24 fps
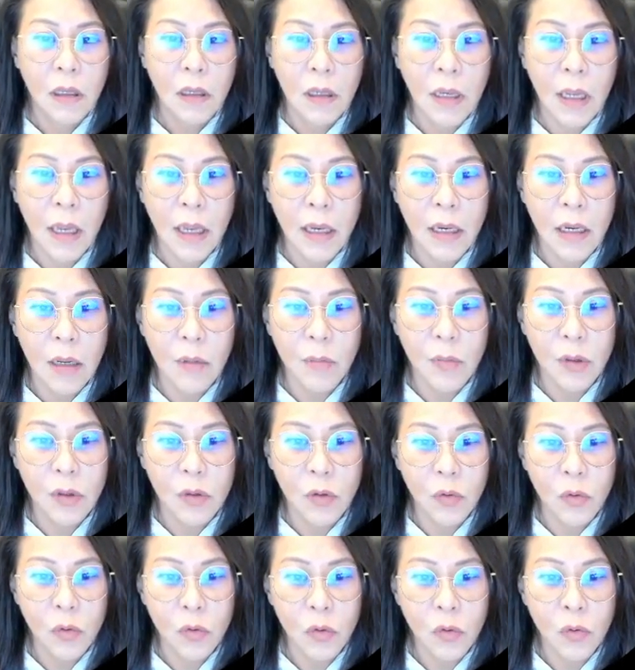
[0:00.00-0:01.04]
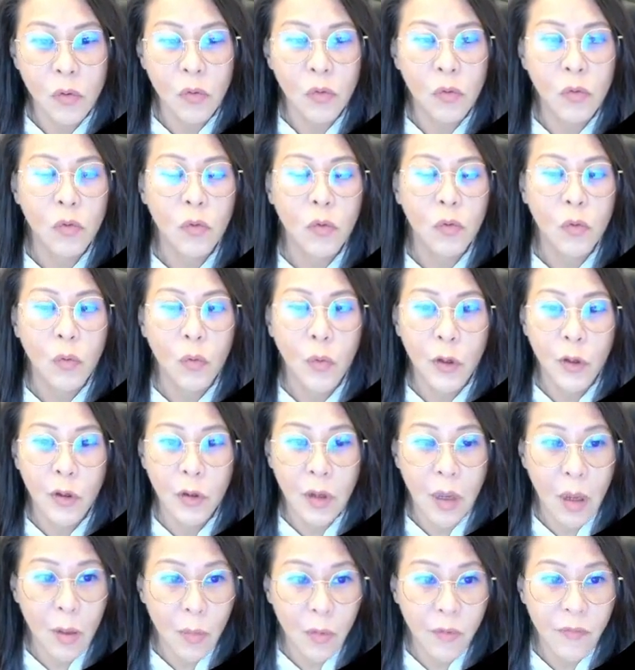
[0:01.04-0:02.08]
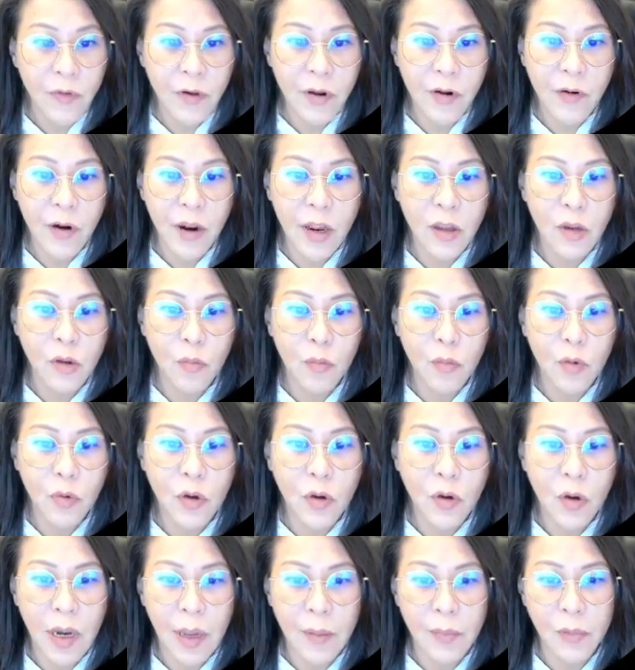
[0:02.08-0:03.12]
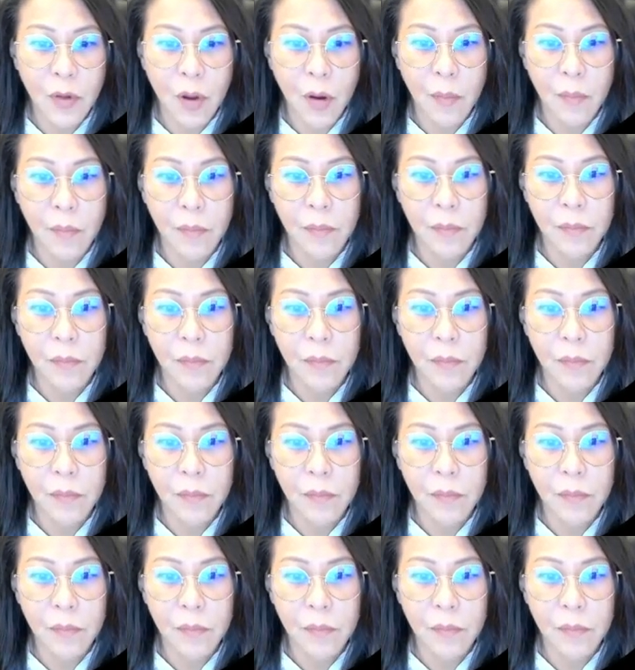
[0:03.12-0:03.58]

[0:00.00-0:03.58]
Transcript: then number two when you come over right you bring your laptop